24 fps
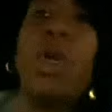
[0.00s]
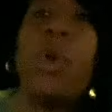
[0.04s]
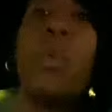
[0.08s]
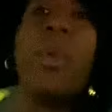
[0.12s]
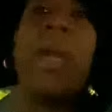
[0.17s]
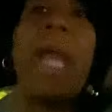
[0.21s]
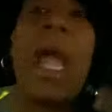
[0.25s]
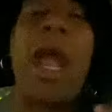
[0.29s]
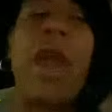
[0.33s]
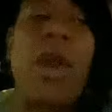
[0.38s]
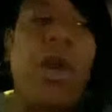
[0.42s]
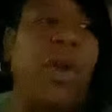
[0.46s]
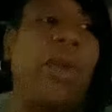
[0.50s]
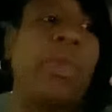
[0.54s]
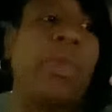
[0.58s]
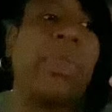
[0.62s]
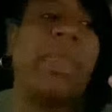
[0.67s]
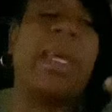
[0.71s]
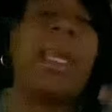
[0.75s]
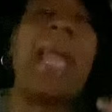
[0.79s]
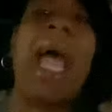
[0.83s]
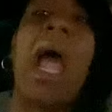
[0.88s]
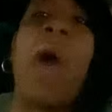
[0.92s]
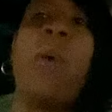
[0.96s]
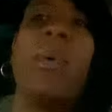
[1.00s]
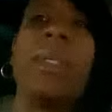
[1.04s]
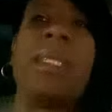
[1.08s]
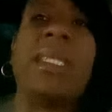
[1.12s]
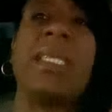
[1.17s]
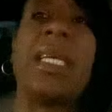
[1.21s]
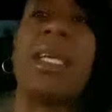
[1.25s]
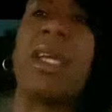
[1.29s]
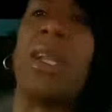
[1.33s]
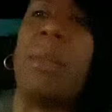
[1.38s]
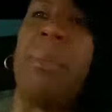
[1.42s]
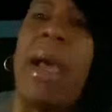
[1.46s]
when I heard that, I was
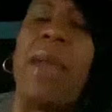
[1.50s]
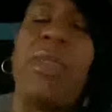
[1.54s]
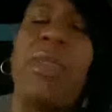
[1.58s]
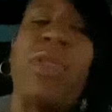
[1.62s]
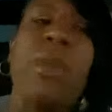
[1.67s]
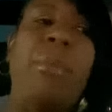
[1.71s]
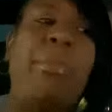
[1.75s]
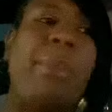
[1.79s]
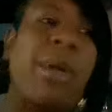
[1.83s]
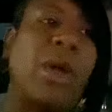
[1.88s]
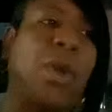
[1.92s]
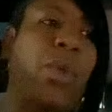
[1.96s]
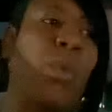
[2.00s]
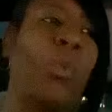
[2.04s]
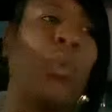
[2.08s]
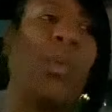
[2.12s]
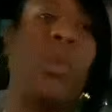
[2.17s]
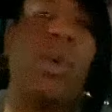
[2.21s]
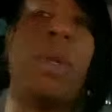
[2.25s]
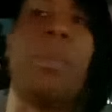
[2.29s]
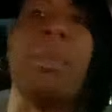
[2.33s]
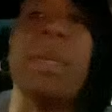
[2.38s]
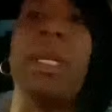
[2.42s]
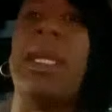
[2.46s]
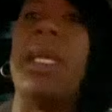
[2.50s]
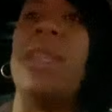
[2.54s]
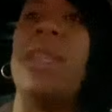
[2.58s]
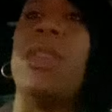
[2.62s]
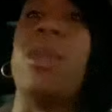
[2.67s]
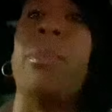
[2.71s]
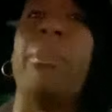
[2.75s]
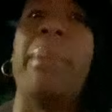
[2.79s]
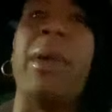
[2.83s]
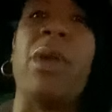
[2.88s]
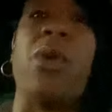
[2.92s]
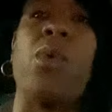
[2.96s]
thinking about the better women and
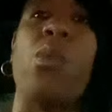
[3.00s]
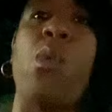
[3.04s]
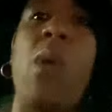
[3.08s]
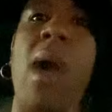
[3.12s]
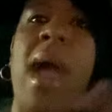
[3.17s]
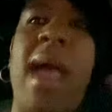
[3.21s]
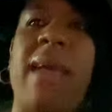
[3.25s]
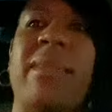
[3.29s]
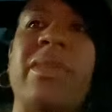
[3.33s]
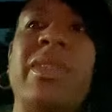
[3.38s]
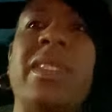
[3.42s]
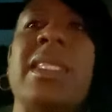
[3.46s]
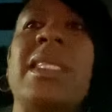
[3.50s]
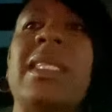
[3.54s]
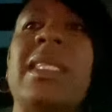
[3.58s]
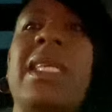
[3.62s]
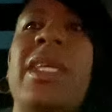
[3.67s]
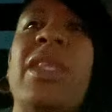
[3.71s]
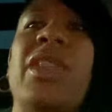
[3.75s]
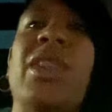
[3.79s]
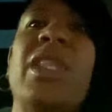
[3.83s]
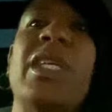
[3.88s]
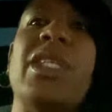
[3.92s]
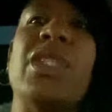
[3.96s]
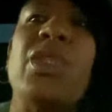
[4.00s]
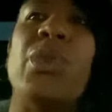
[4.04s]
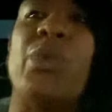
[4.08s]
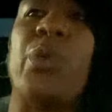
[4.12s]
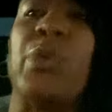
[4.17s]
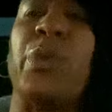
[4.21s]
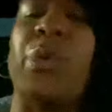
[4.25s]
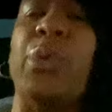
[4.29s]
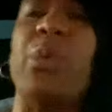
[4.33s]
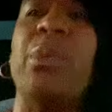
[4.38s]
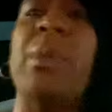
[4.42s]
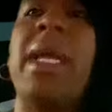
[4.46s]
the better wives that's in this
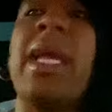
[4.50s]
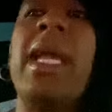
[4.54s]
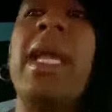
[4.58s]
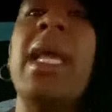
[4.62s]
group.